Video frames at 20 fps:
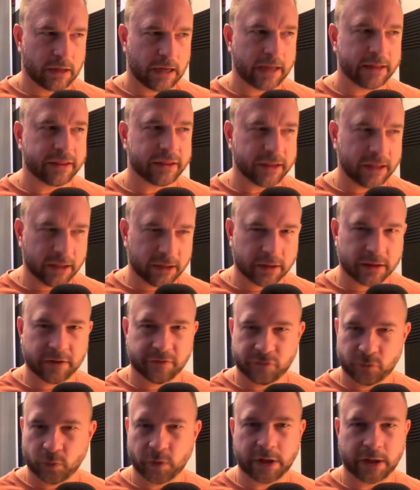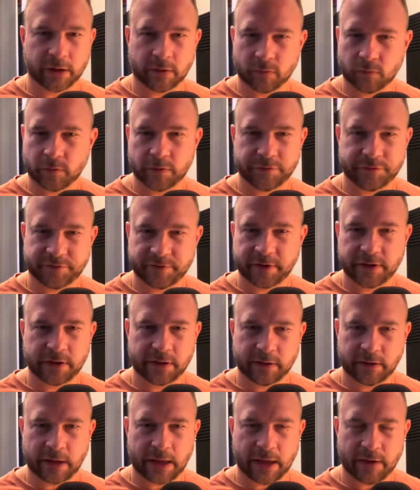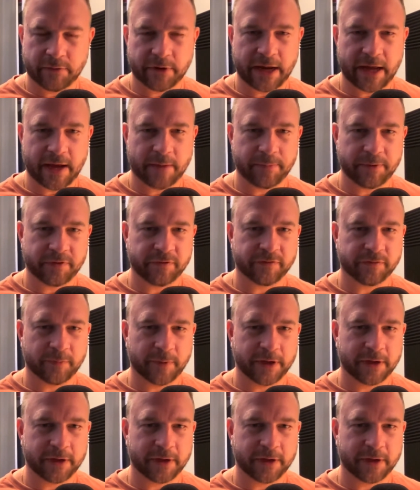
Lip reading: we'll see how it happens,